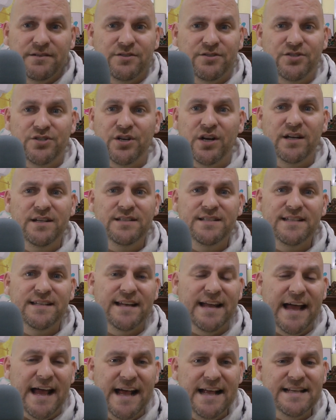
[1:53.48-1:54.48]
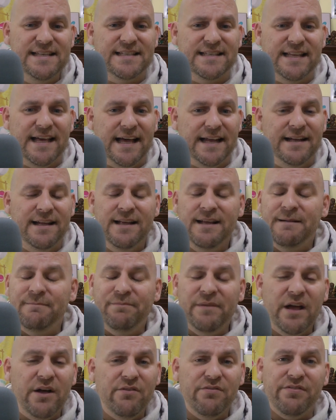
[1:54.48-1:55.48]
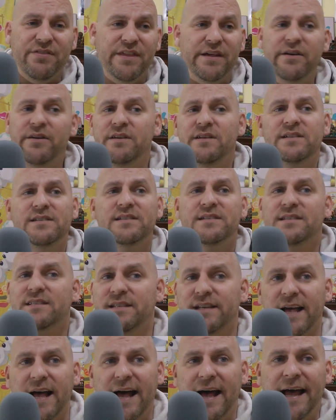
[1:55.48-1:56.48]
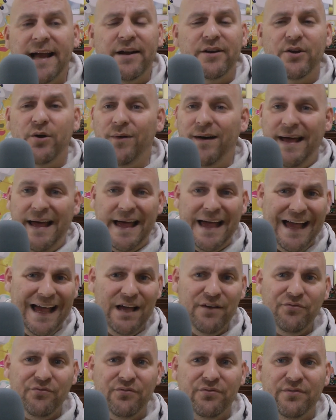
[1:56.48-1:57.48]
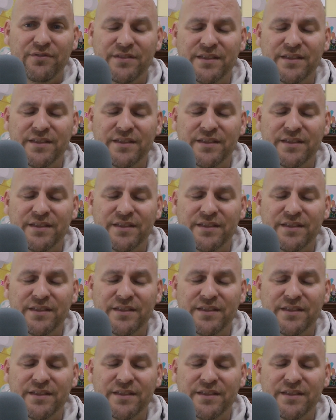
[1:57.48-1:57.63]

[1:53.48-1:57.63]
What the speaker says: Johnson has that. Now, there is, I don't know, a half?